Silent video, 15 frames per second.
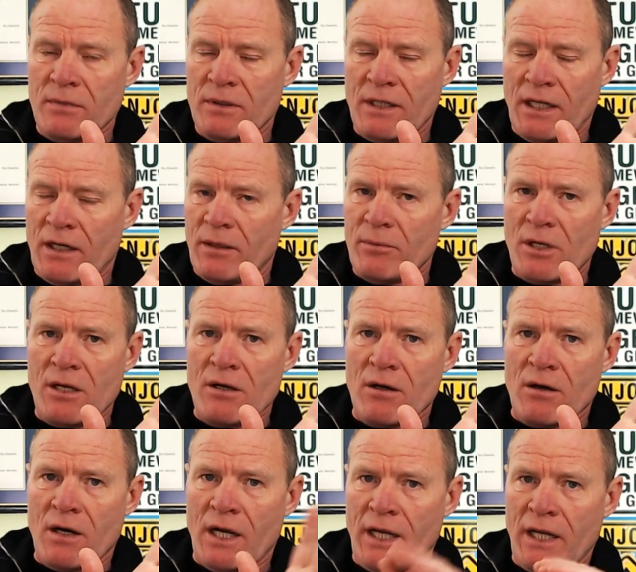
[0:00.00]
that I'm
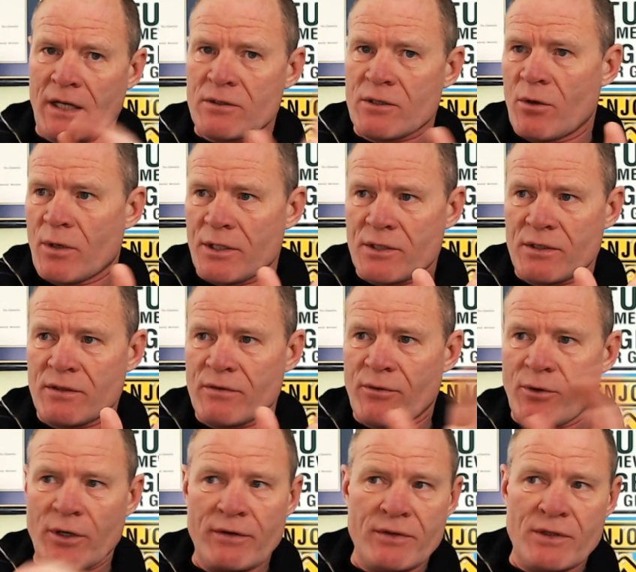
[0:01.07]
here, I answer questions
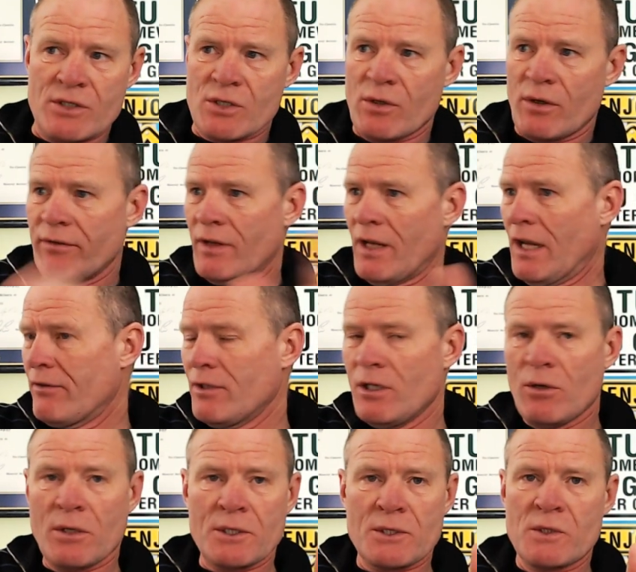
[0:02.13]
for you. So if you have any
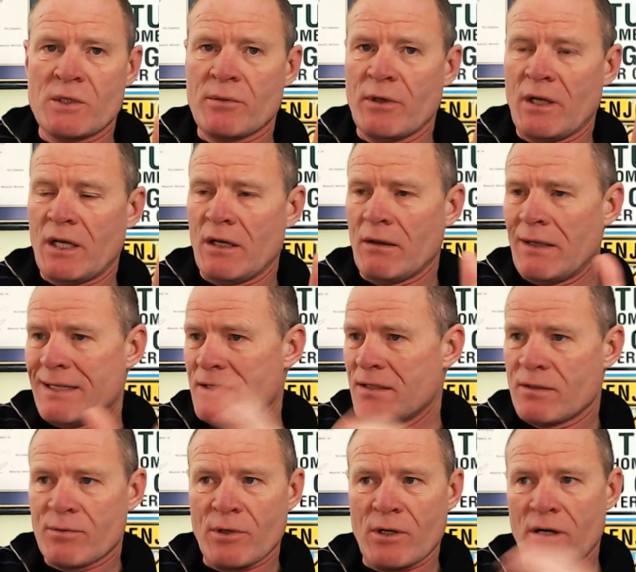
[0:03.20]
questions about getting
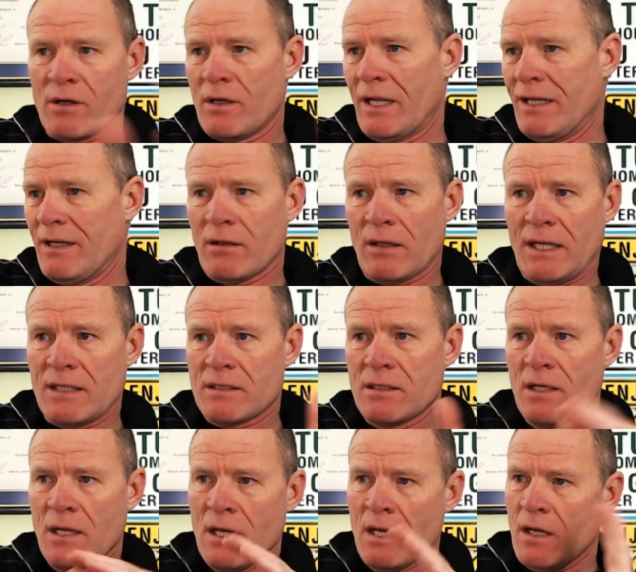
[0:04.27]
licensed, regard any
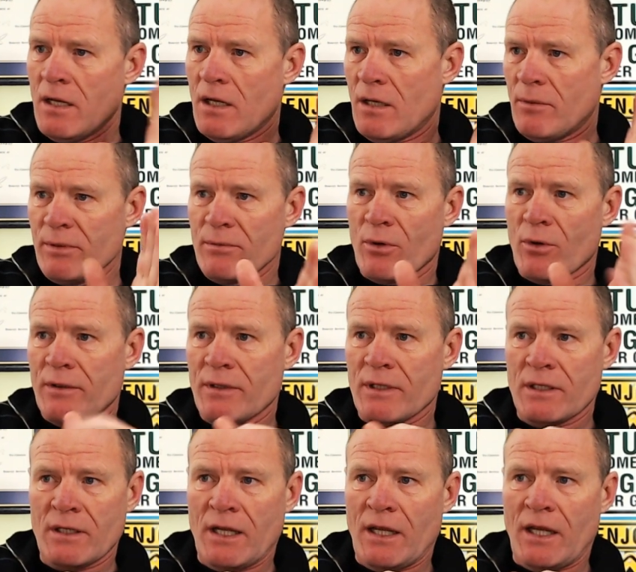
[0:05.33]
class, I'll be more
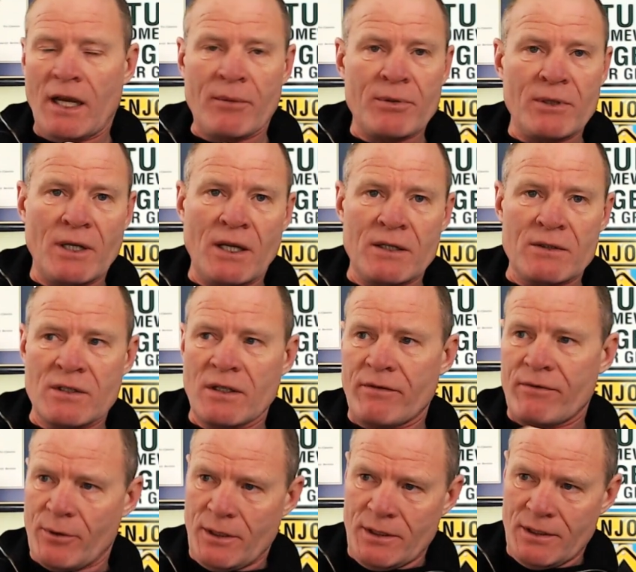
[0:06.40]
than happy to answer that
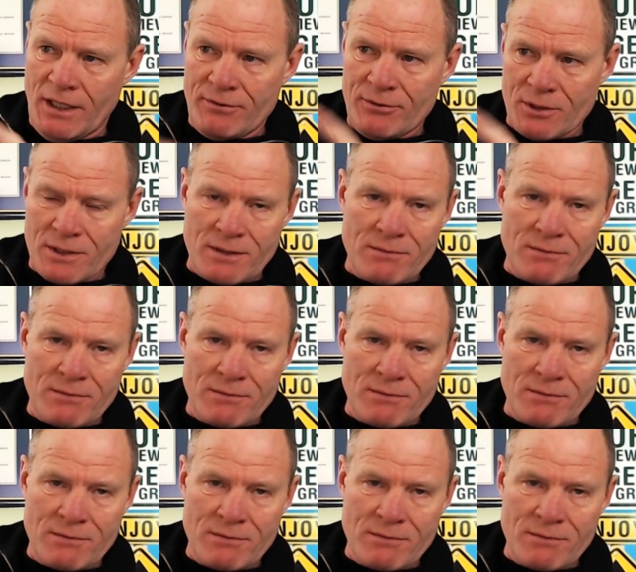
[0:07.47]
for you. And Dave just